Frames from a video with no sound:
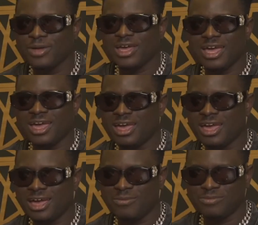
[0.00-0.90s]

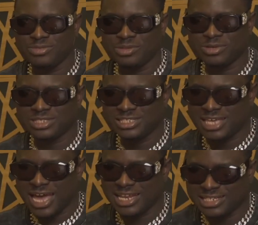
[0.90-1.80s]
There was this
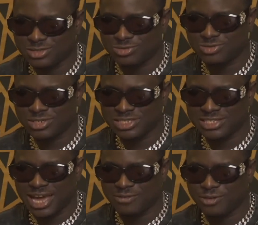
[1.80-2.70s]
guy,
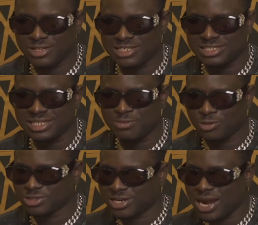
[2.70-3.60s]
I've forgotten his name, it
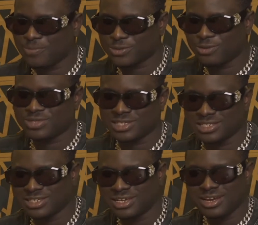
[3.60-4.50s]
was Rap
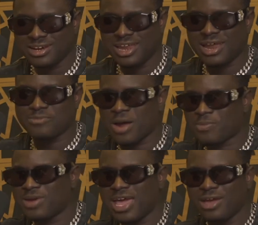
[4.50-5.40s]
something, like Rap 9